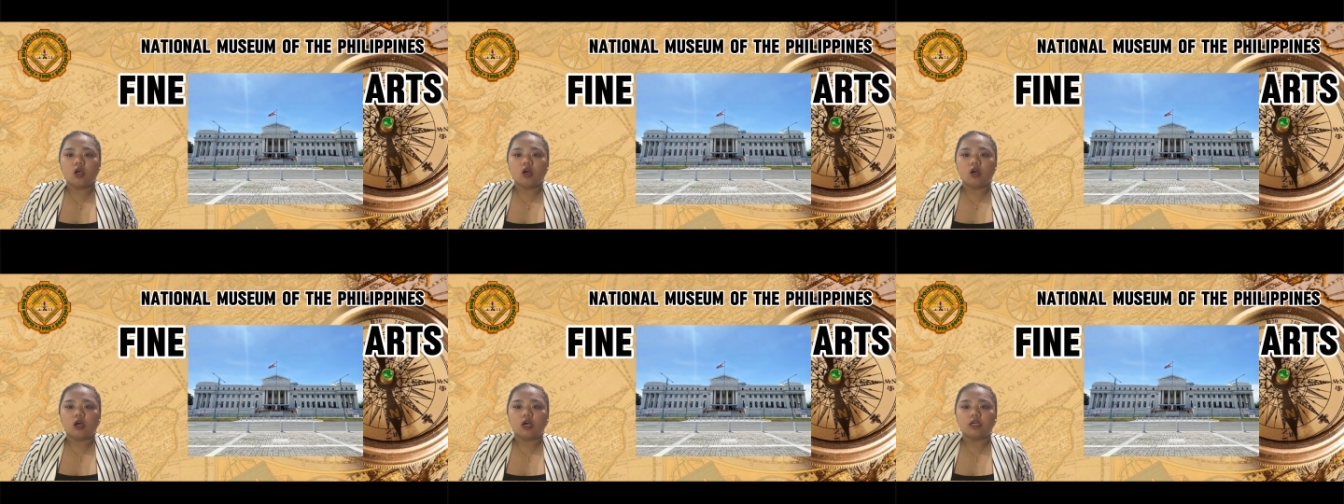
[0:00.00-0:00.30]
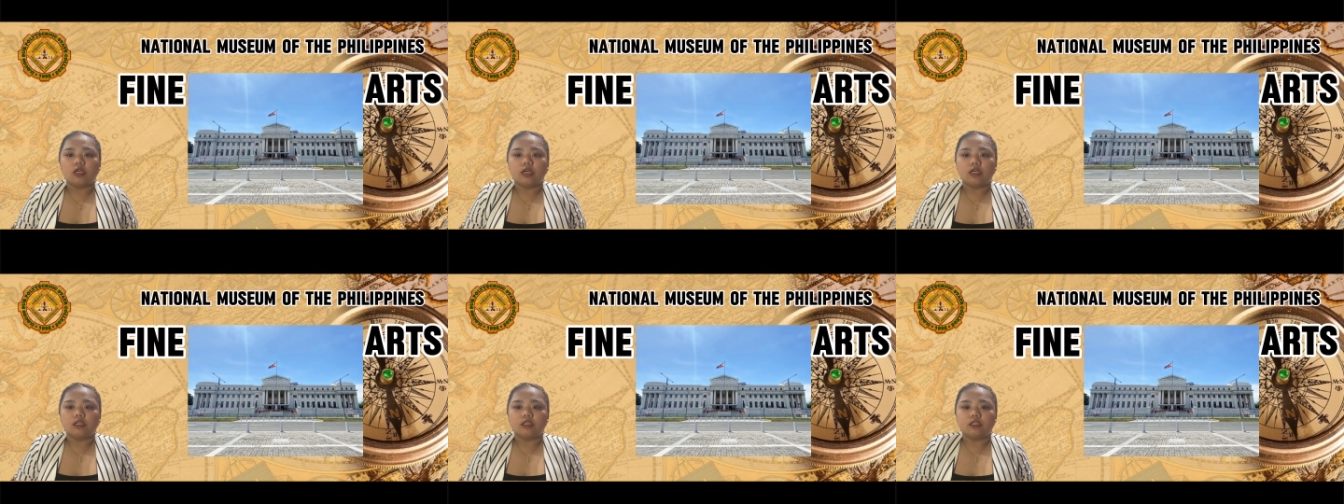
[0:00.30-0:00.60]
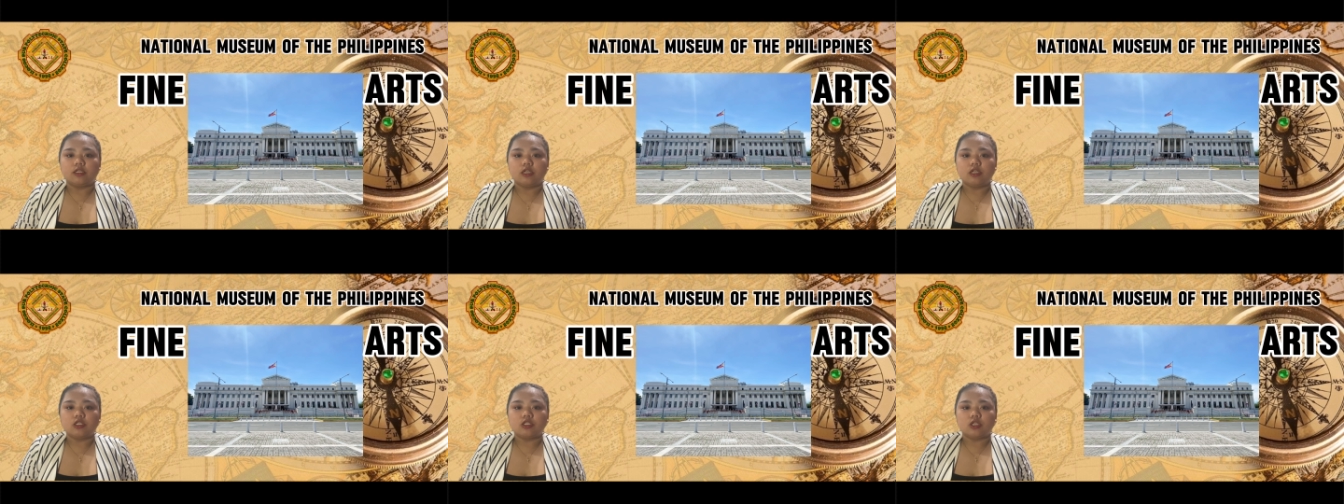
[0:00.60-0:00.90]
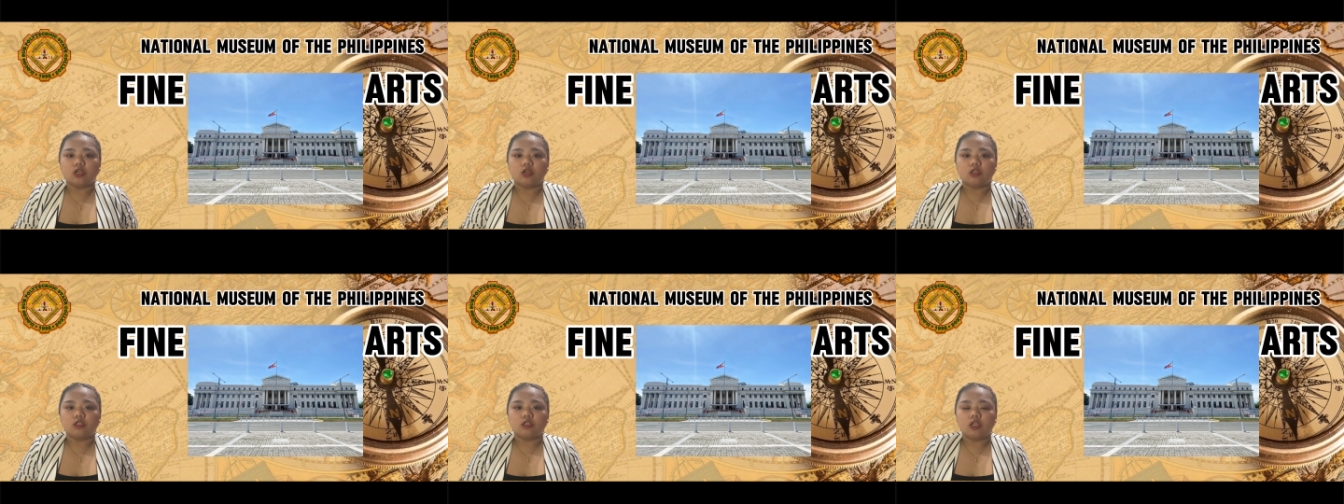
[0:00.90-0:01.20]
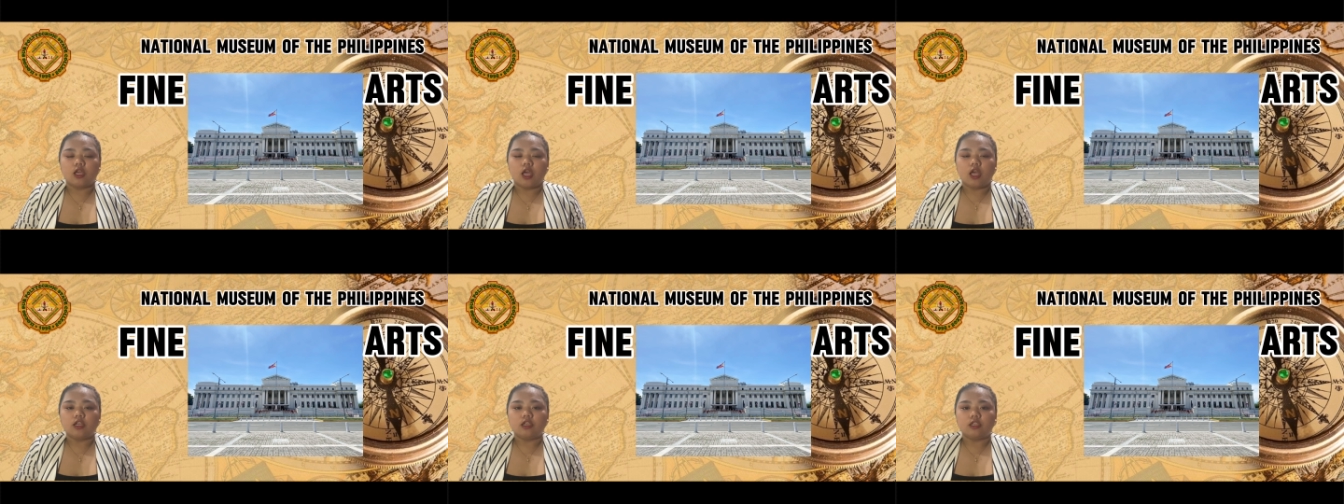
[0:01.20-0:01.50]
organizations,
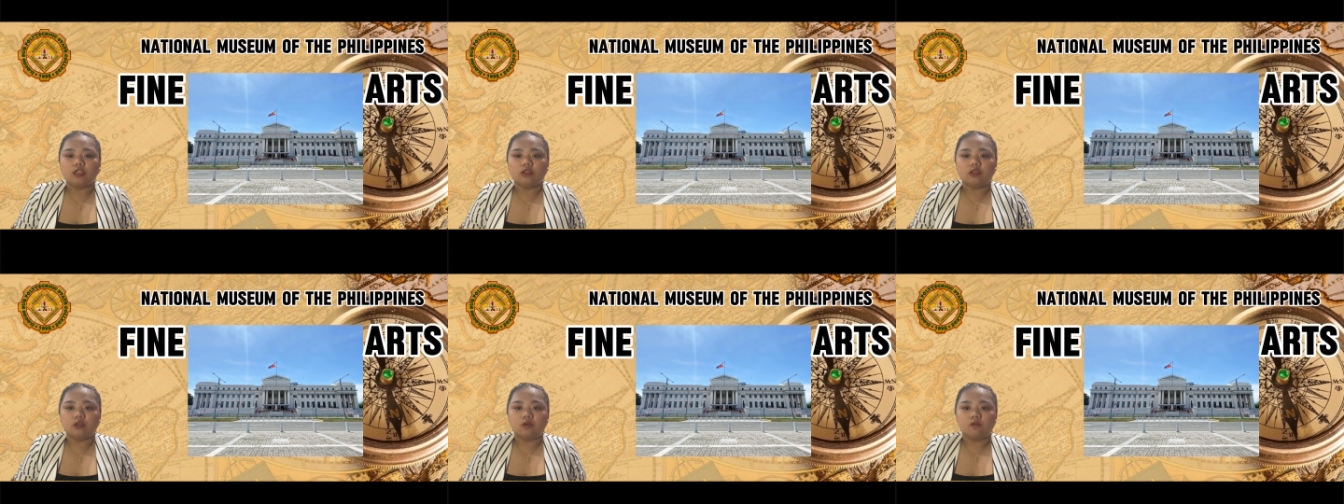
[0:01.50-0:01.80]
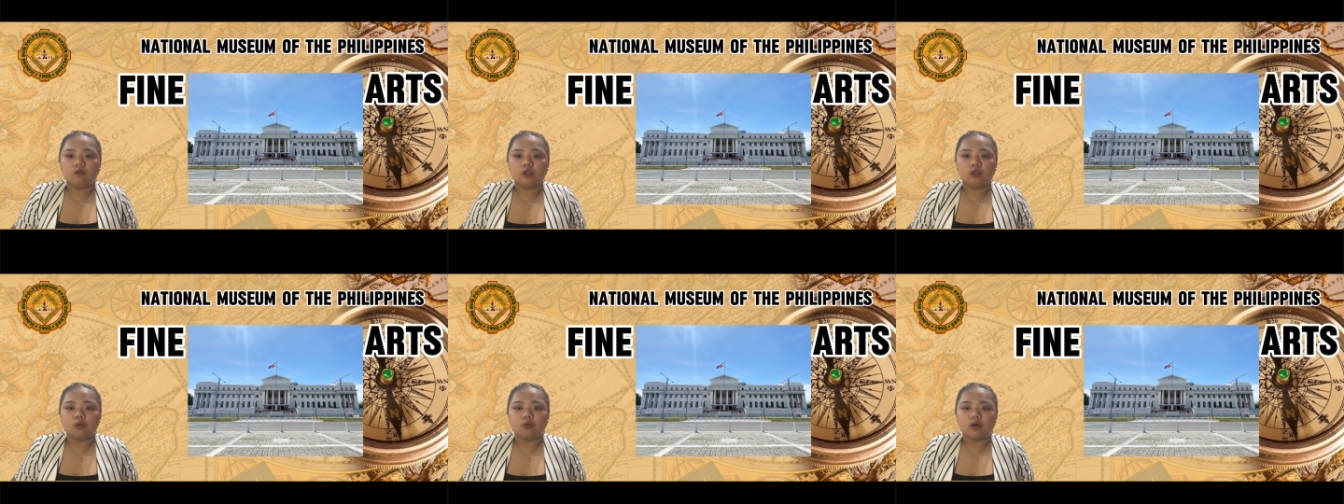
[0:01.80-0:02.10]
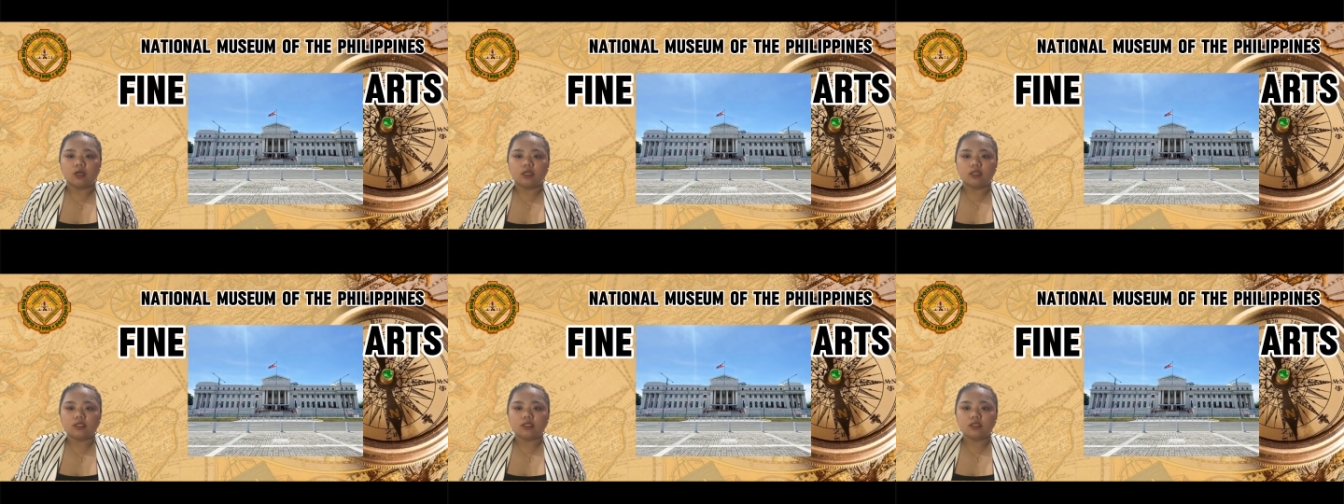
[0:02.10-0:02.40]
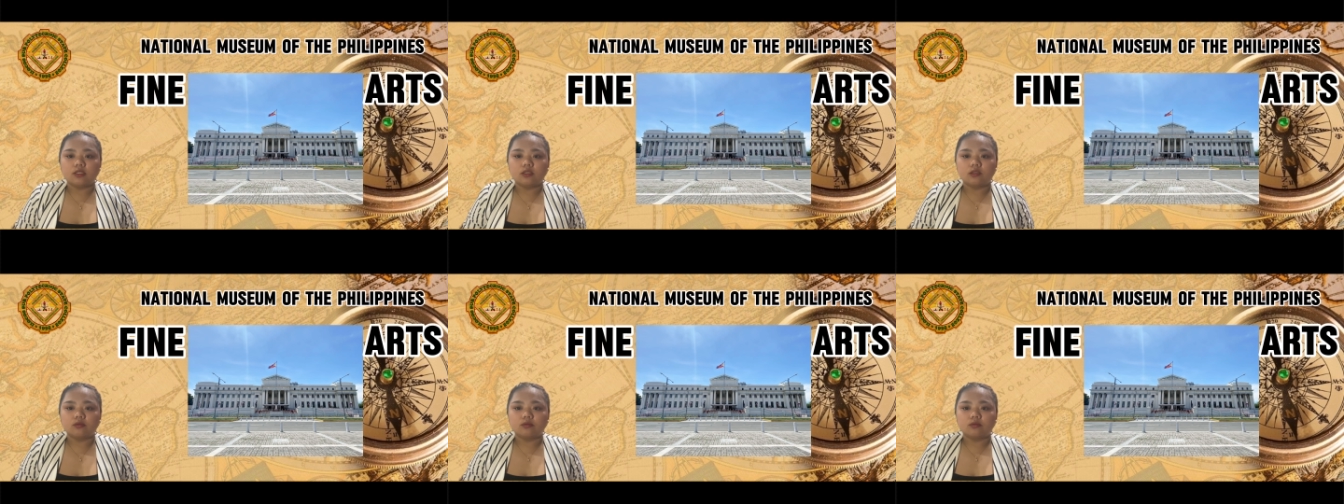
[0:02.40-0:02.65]
and individuals.